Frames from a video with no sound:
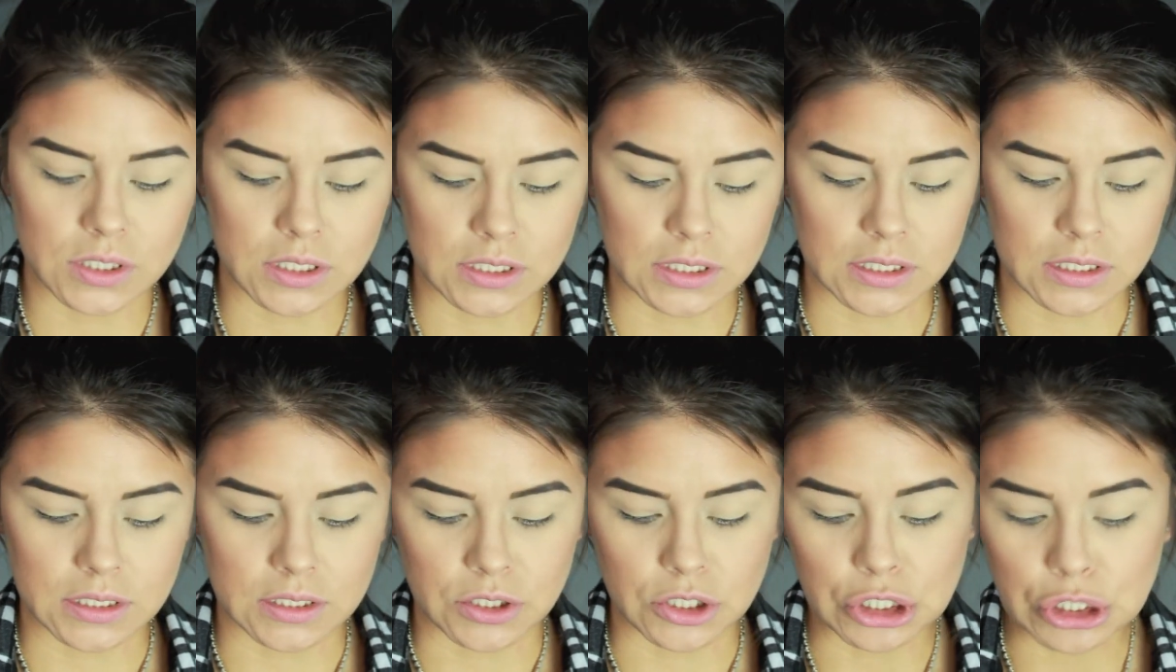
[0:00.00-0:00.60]

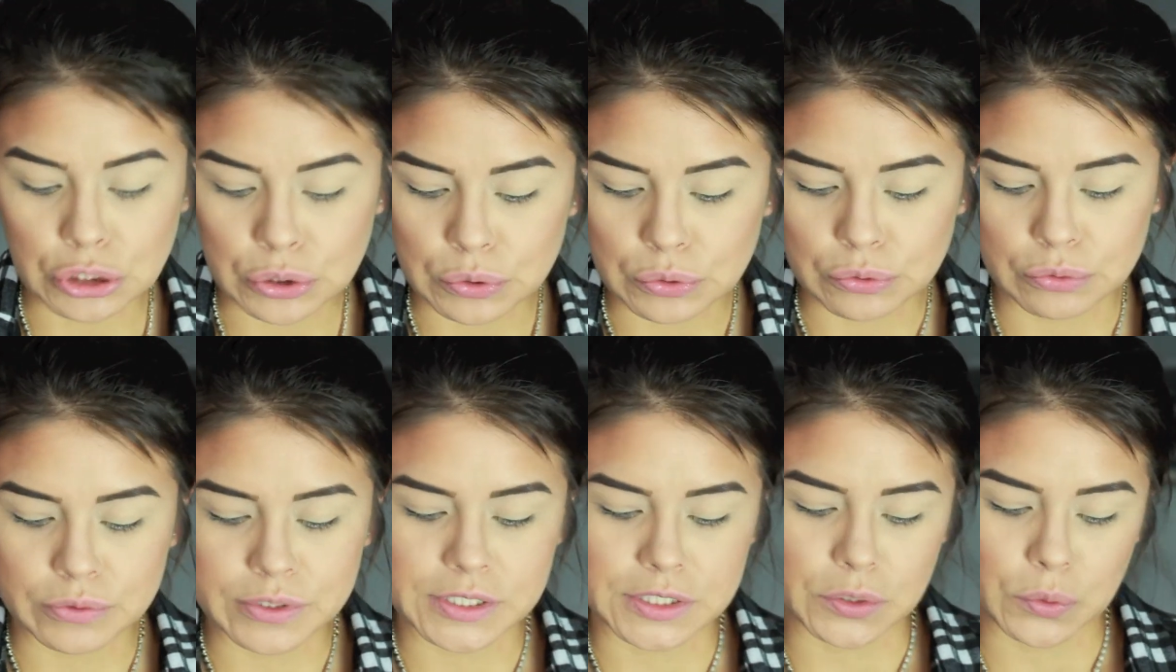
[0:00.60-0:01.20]
the
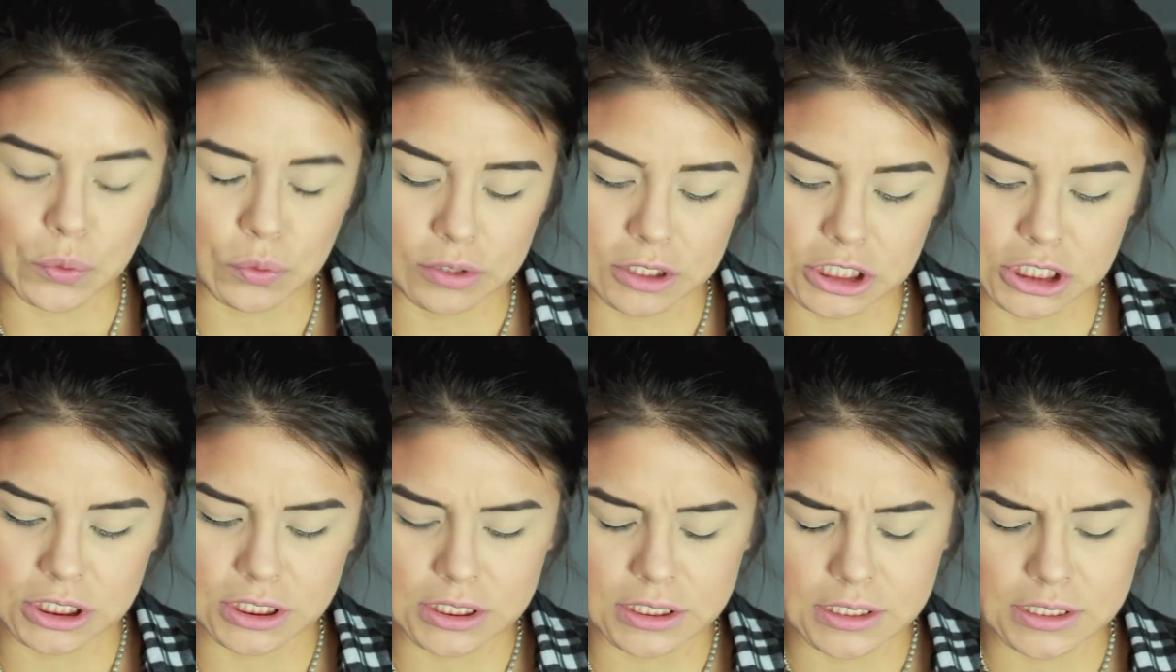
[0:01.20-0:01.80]
nudes, the
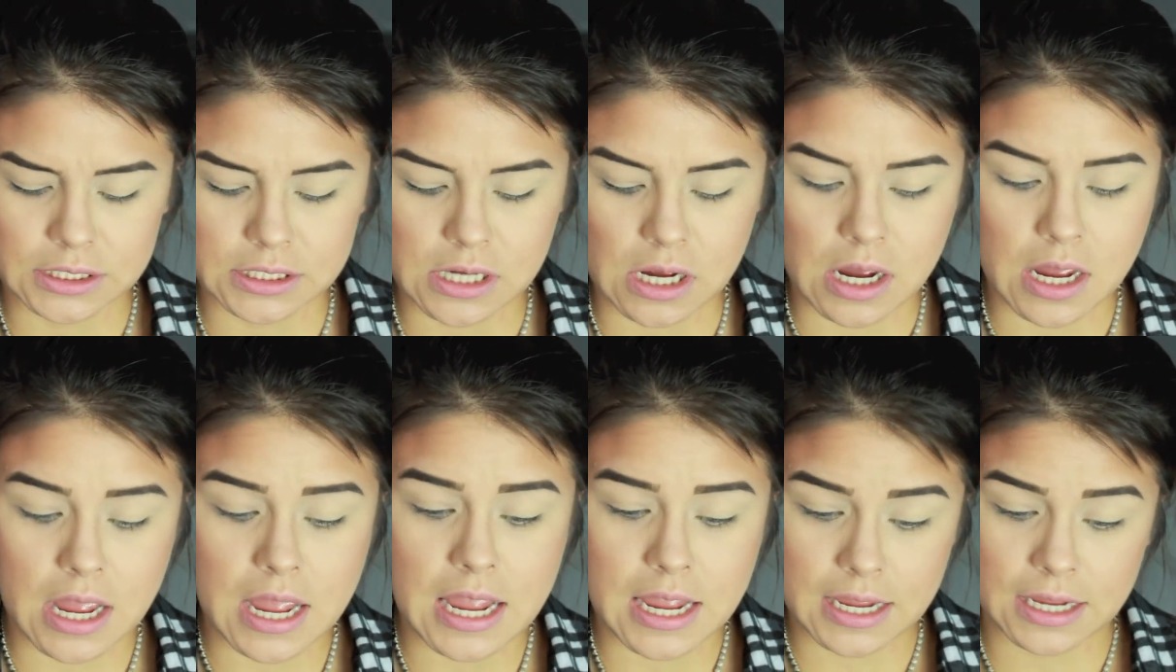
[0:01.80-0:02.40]
oranges
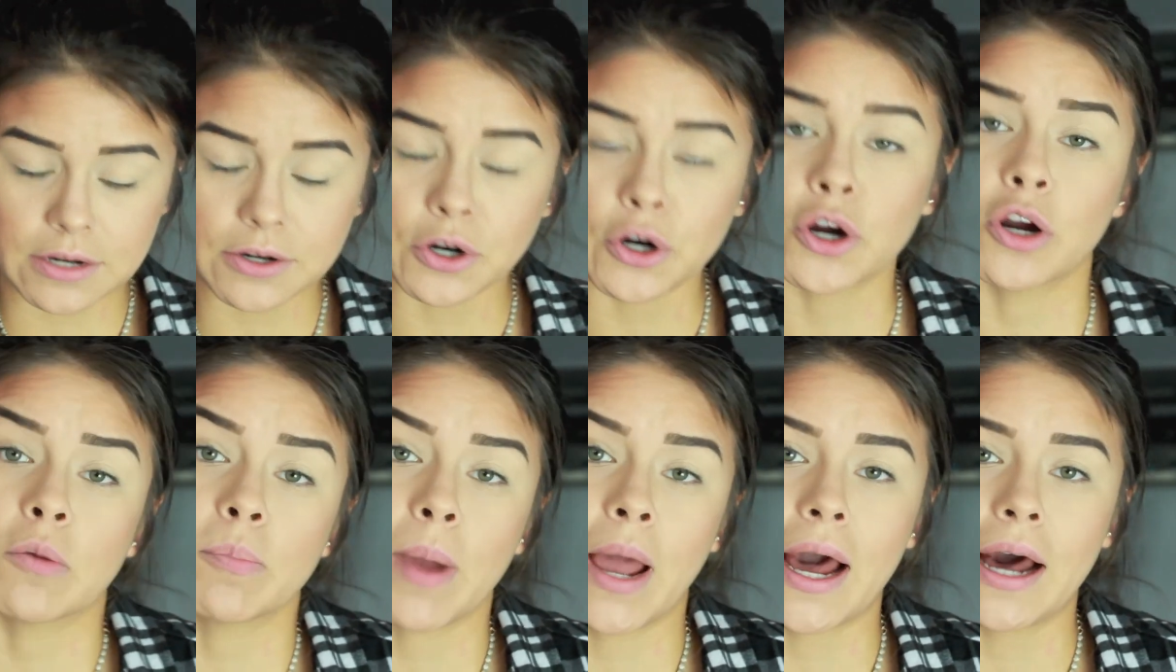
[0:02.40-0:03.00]
in
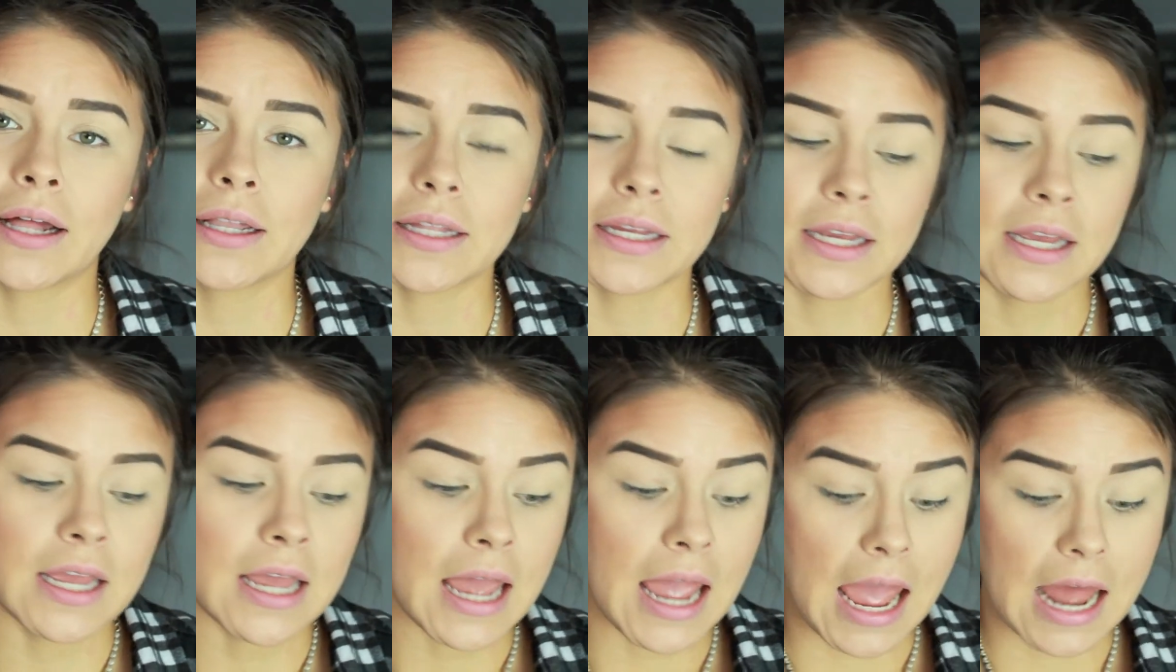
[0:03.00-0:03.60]
her
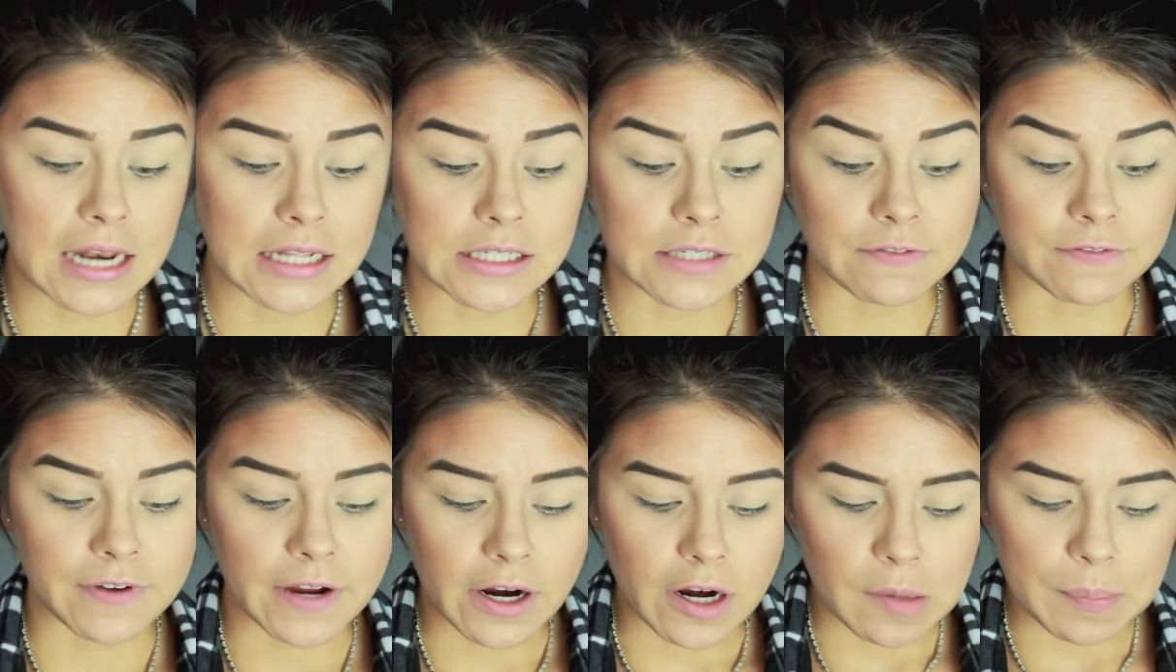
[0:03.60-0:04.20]
palette, and it's
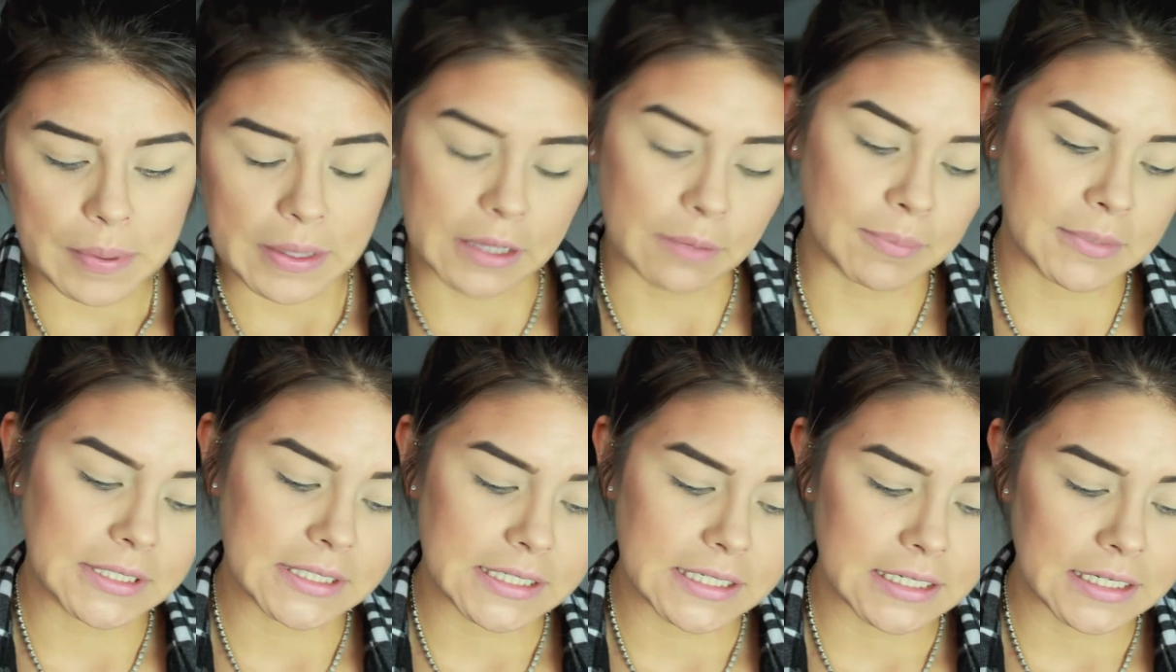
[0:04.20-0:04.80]
very
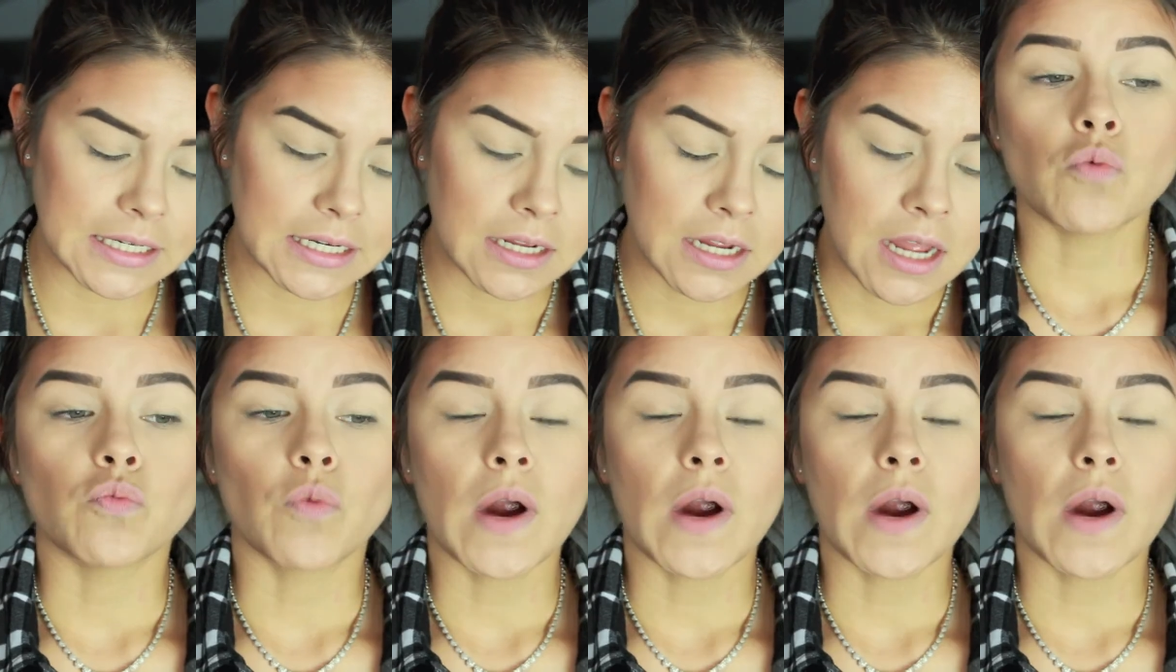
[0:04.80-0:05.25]
pigmented.